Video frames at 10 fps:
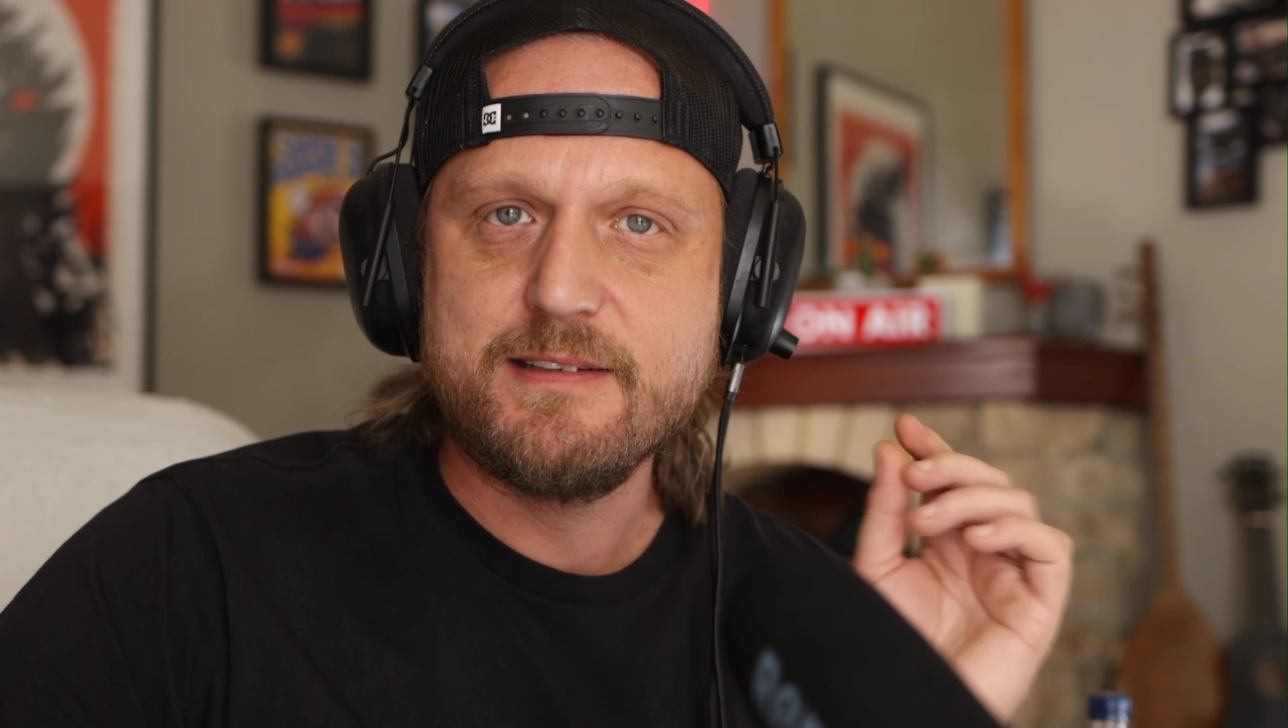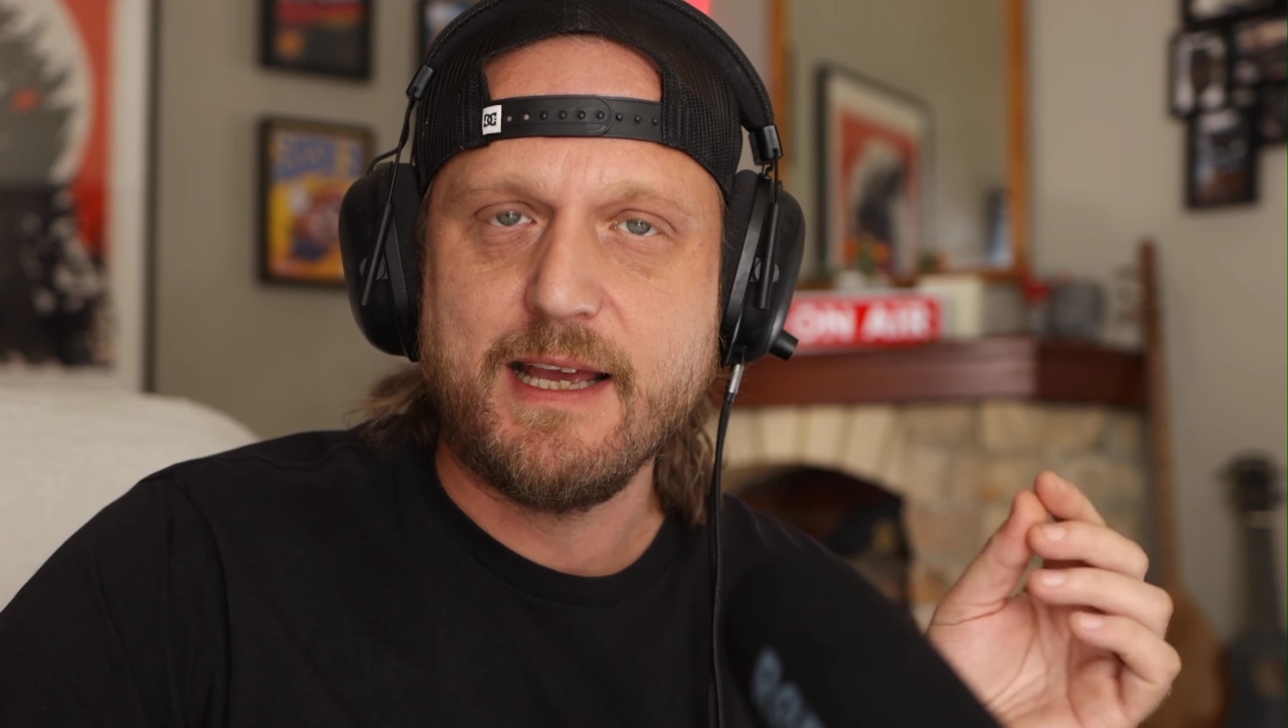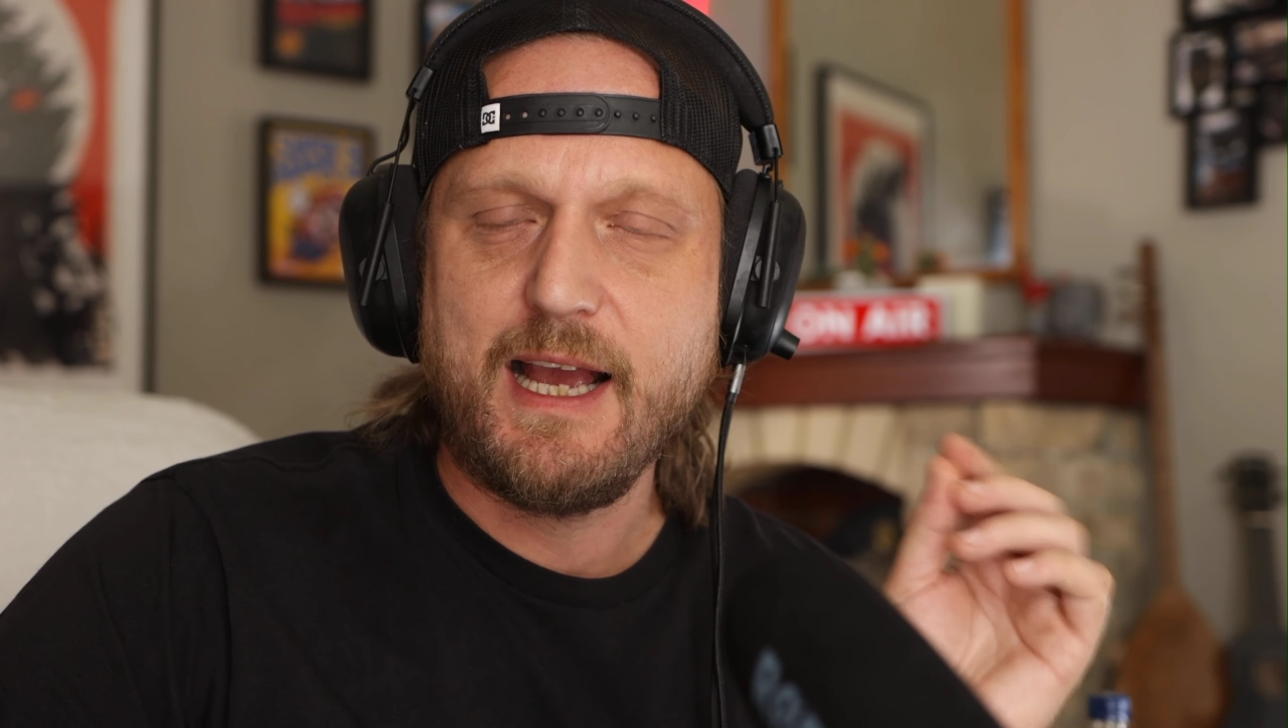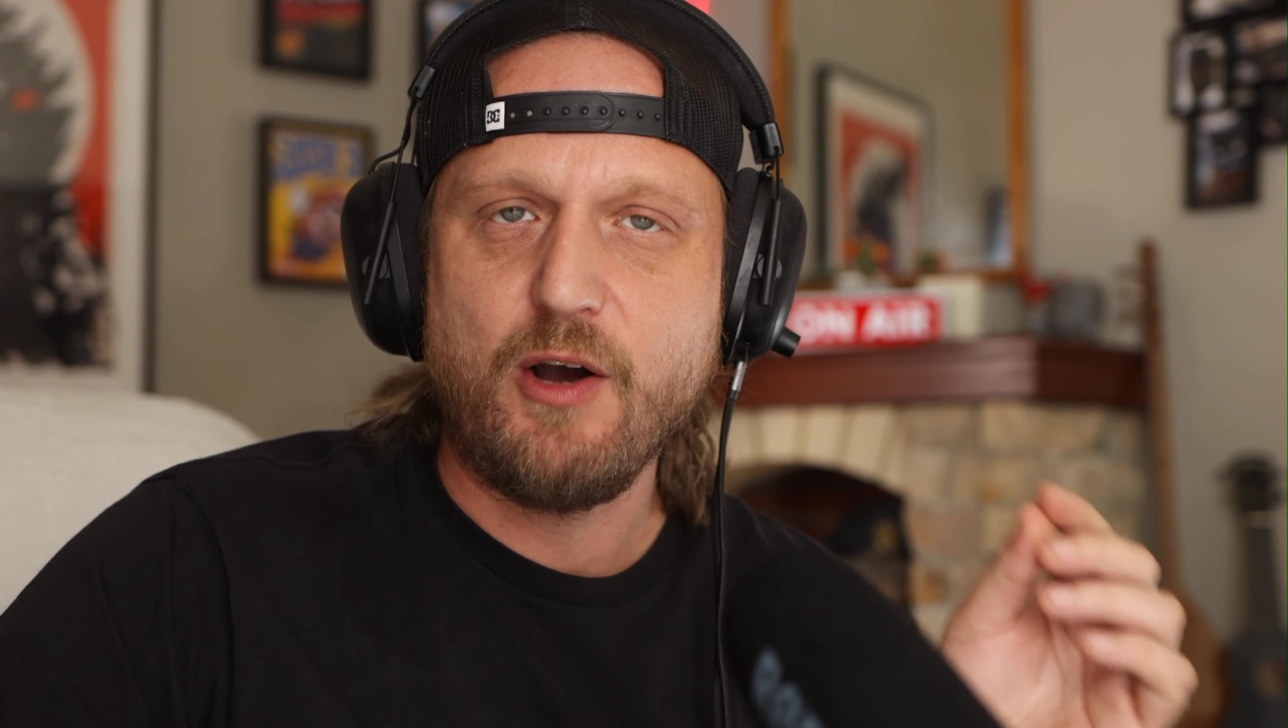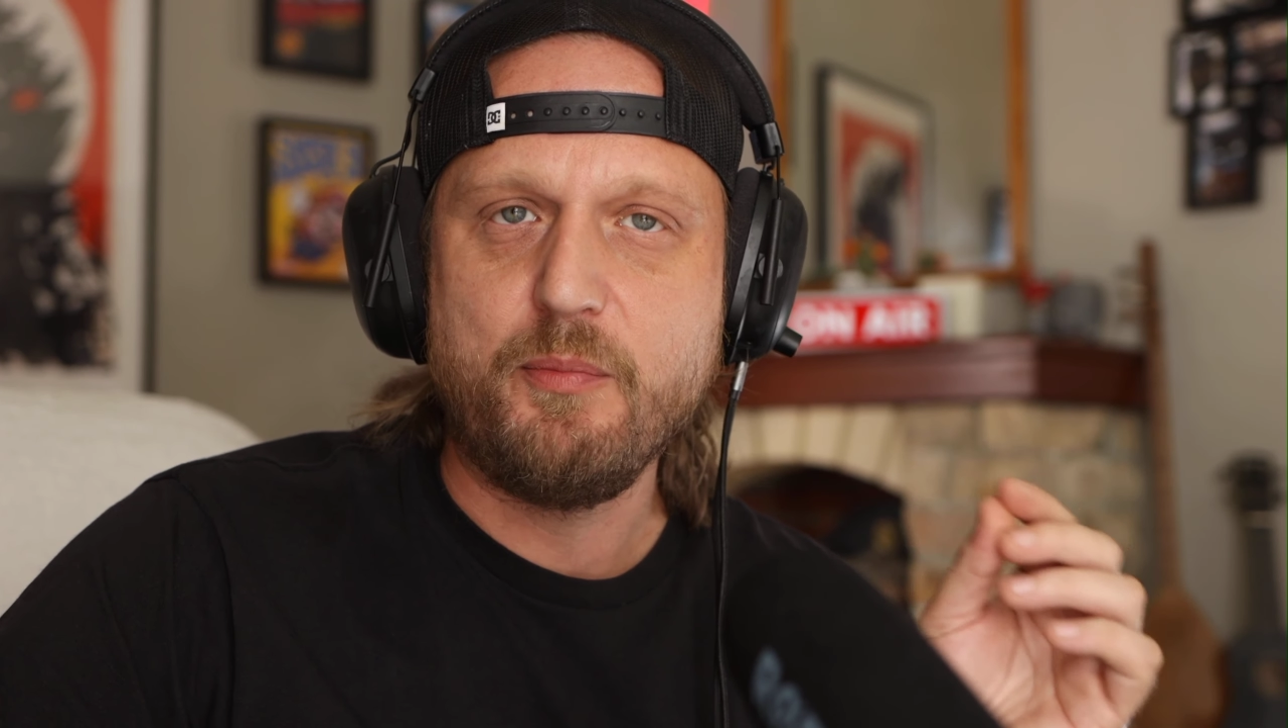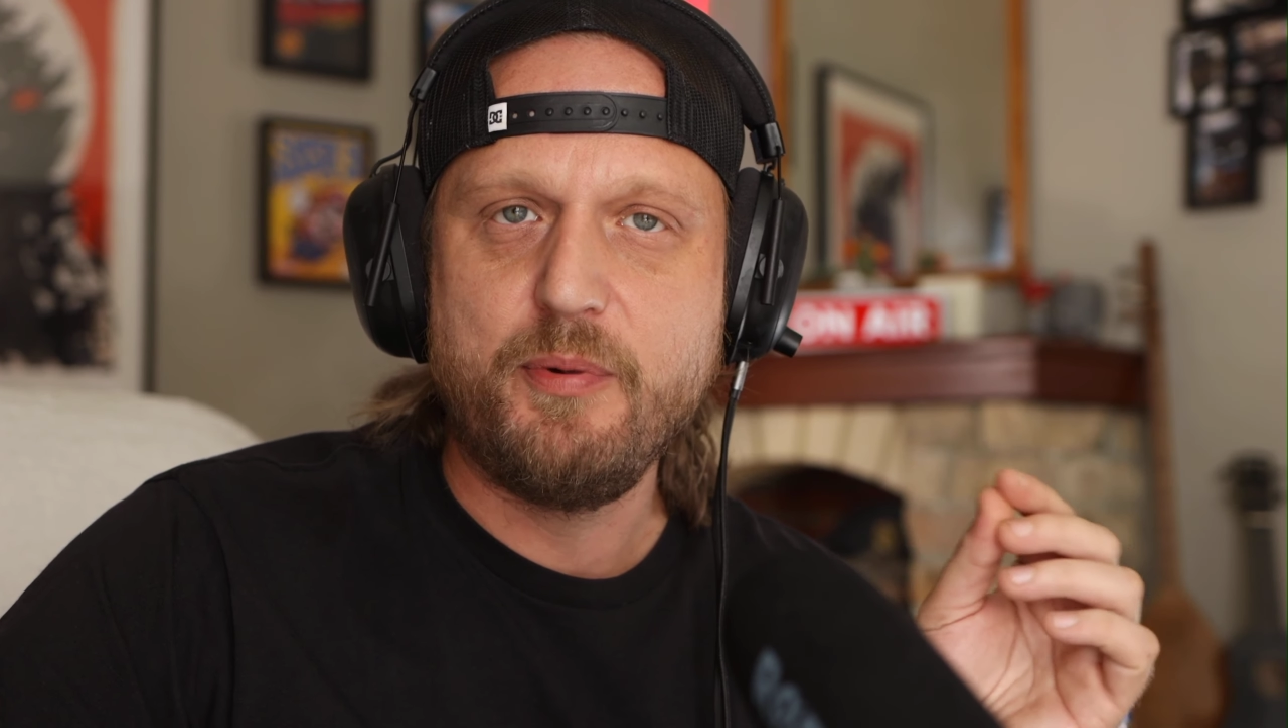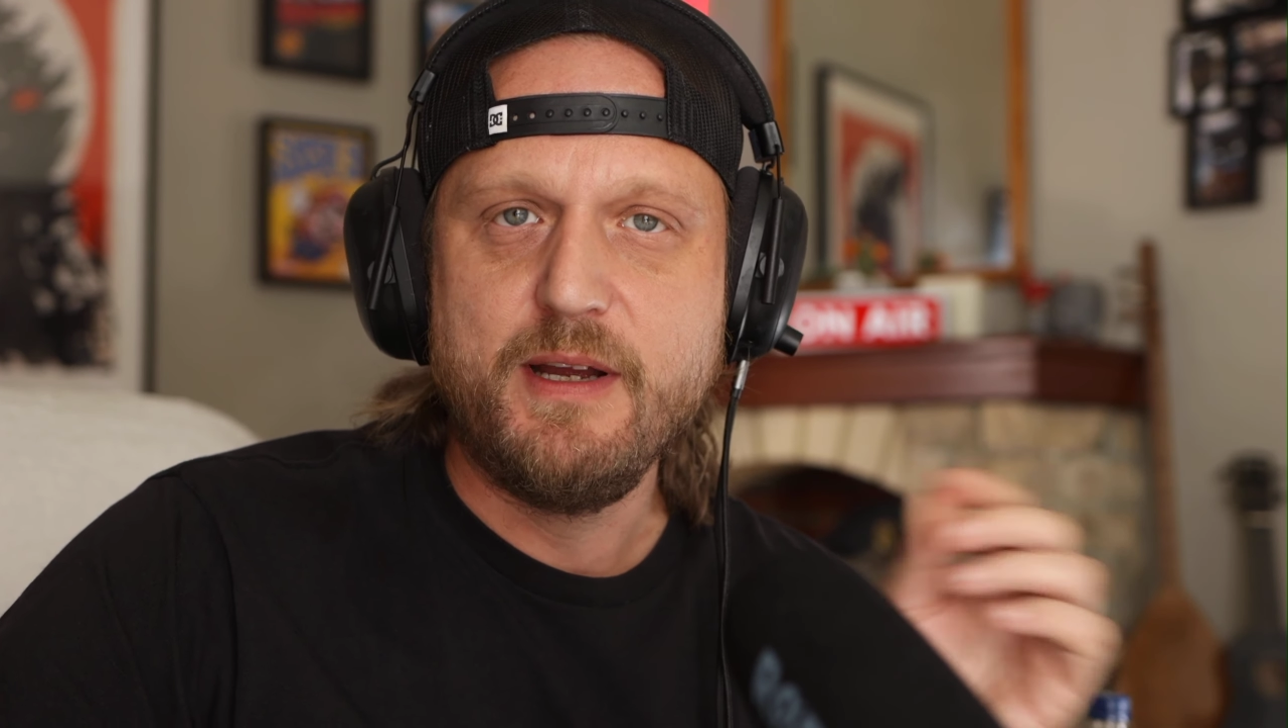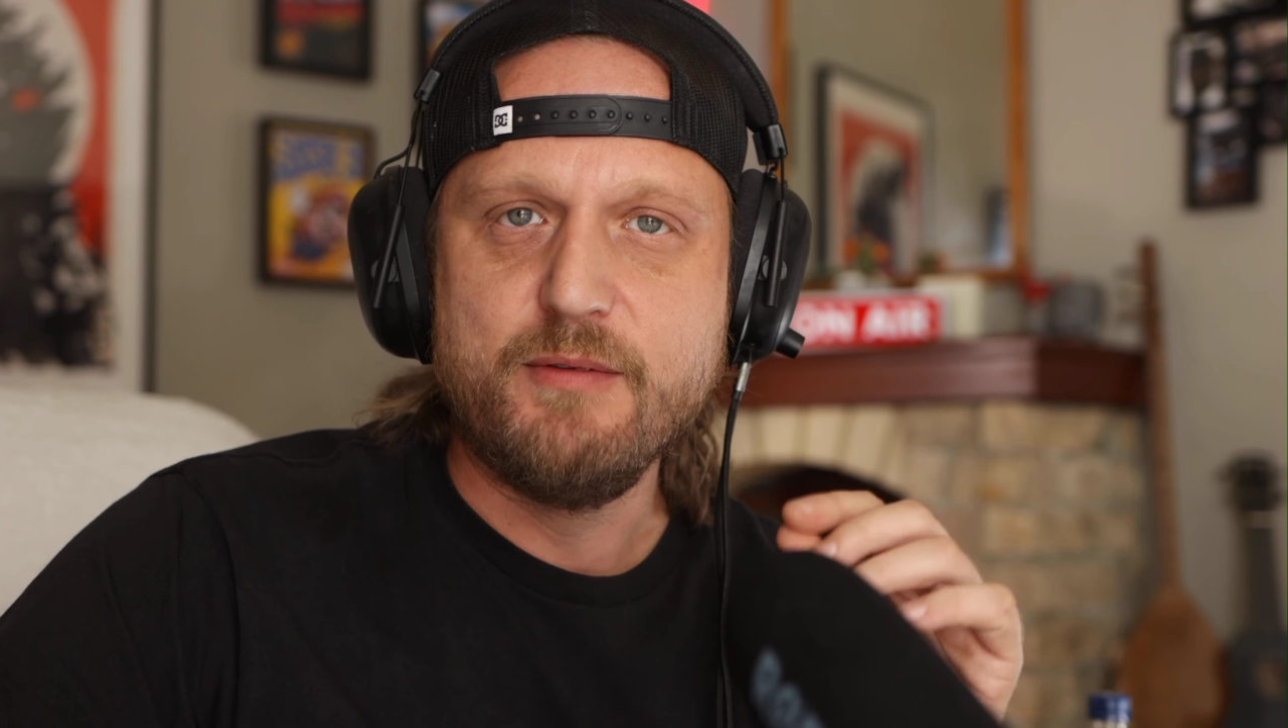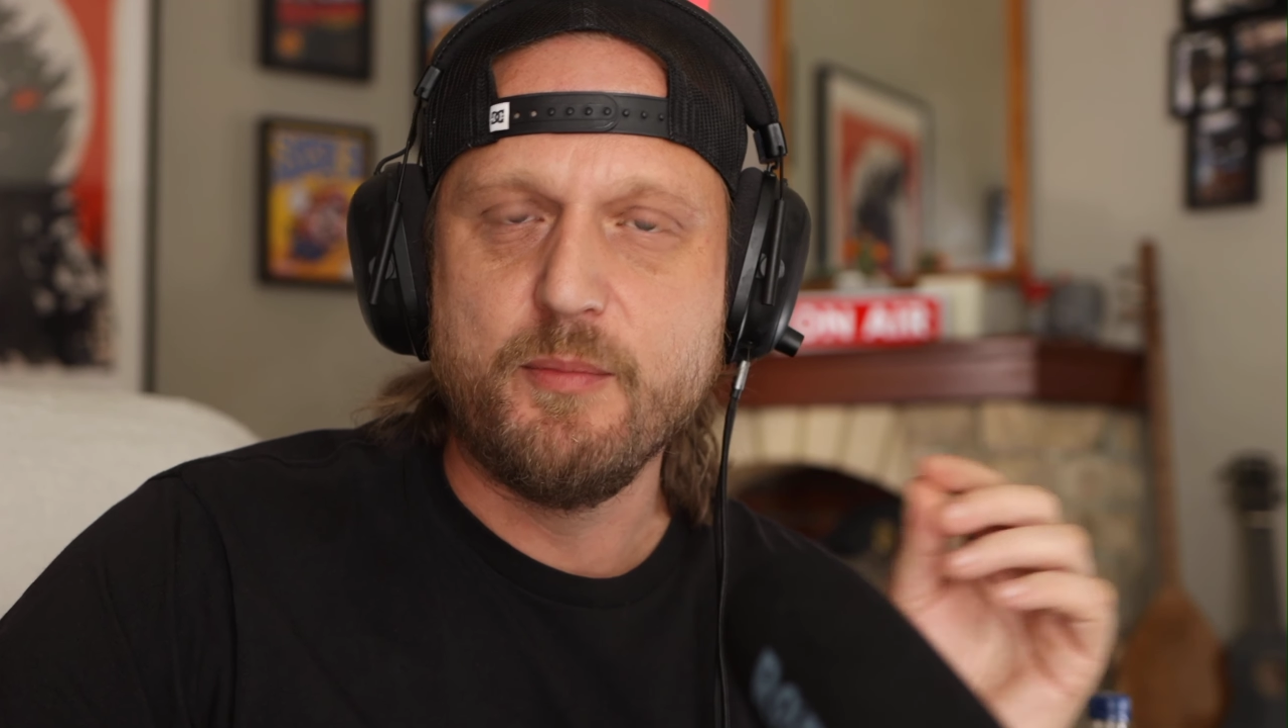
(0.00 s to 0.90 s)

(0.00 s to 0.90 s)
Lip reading: to help